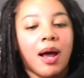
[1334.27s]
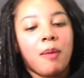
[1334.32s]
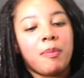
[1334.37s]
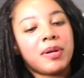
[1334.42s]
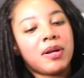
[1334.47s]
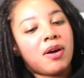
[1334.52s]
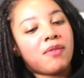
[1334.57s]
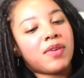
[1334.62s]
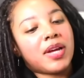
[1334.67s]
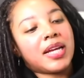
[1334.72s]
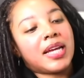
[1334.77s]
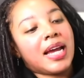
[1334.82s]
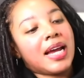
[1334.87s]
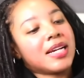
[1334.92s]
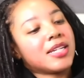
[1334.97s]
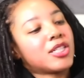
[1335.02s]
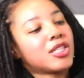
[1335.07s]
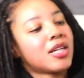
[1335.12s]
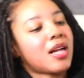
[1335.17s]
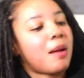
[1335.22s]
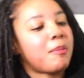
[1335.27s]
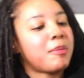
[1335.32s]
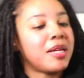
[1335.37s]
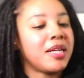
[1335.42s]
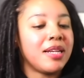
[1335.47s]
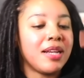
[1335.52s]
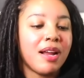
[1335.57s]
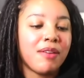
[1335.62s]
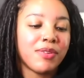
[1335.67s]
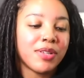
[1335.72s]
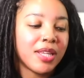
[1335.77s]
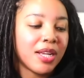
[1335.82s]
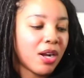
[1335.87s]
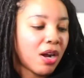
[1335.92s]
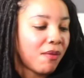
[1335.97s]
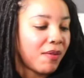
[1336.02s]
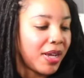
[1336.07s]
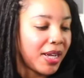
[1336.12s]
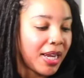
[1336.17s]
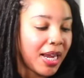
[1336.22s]
I'll be on vacation. I'm eating everything
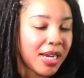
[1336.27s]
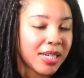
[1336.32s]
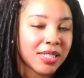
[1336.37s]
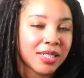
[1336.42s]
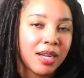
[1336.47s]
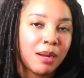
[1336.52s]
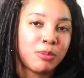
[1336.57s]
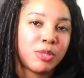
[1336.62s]
on vacation.